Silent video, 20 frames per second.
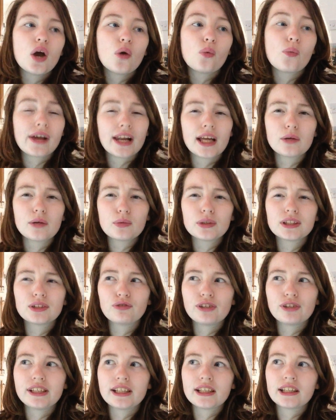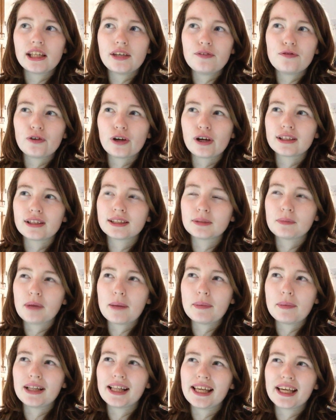When I was reading the first
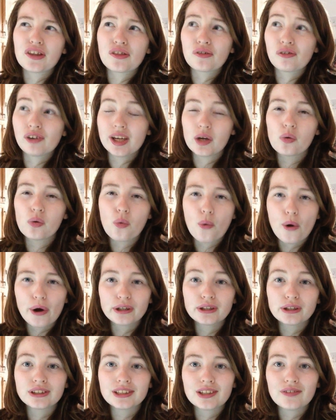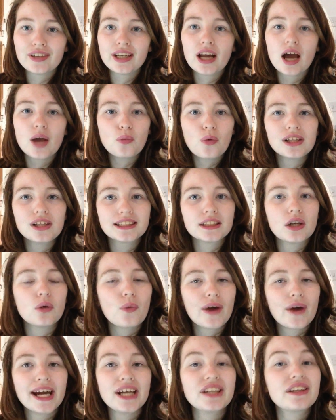maybe like three quarters of it, I wasn't
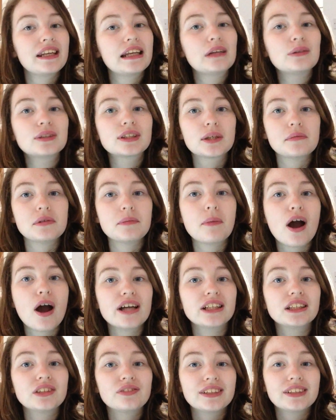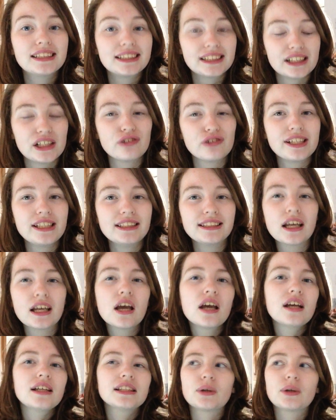aware that it was going to be part of a series,
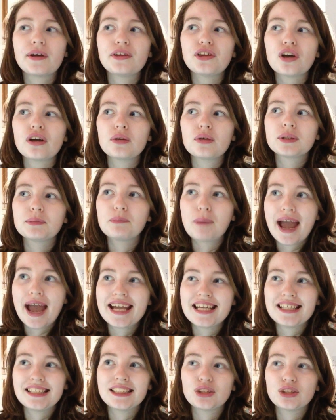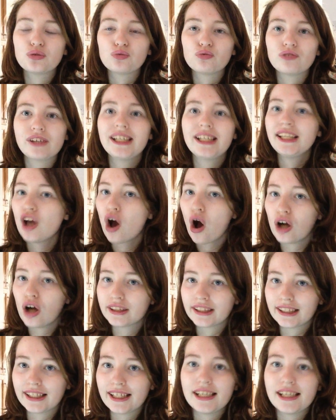so I thought it was paced really
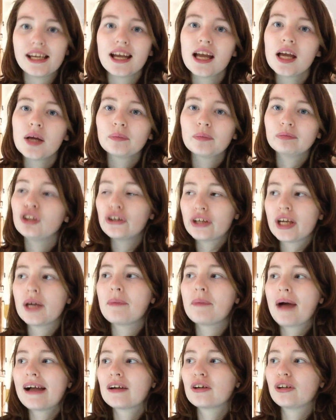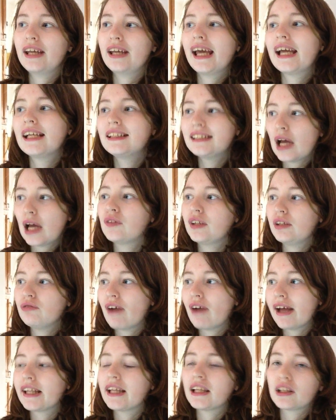oddly. Looking back on it, it definitely
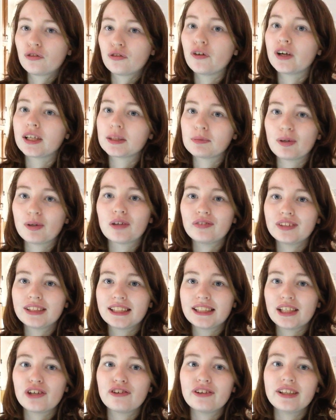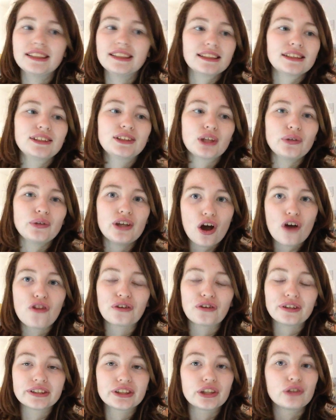read like the first book of a series, so the
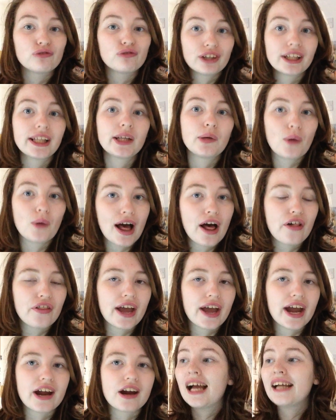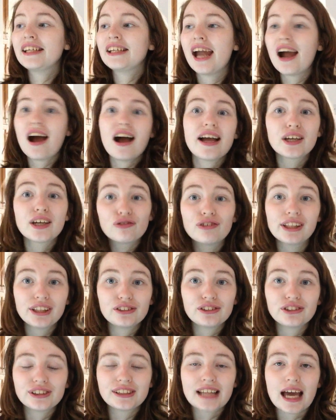author's done really well there. And yeah, I can really
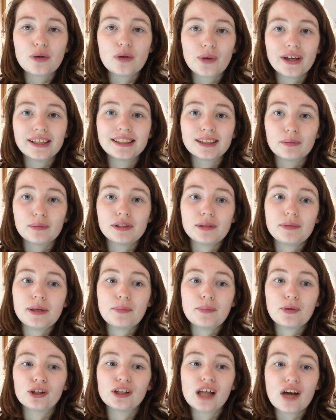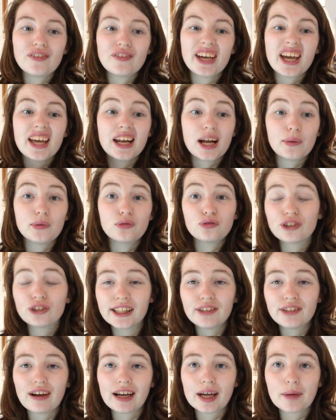understand why so many people love it, and I would
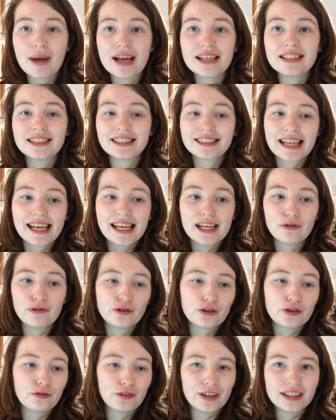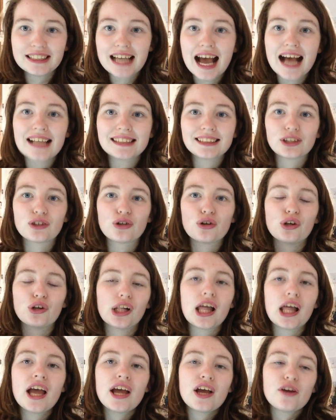really recommend it if
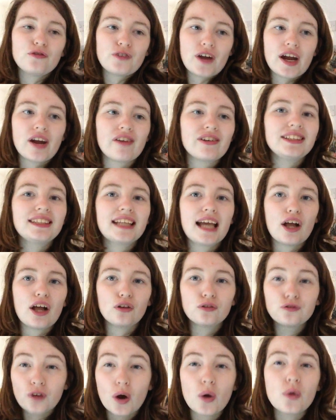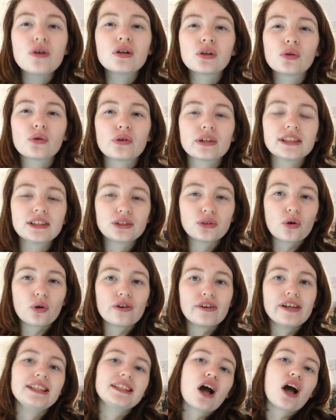fantastical fairy tale folklore
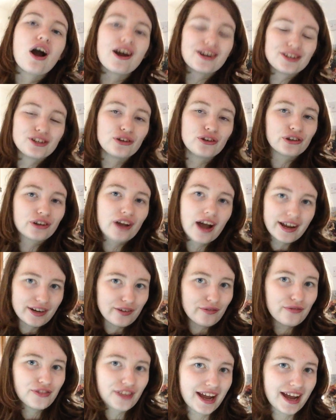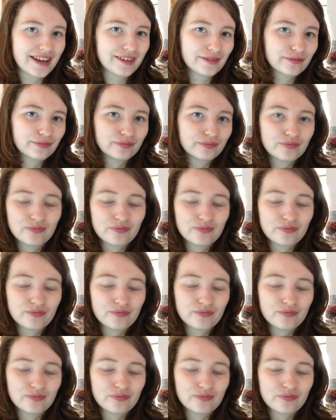stories are your kind of thing.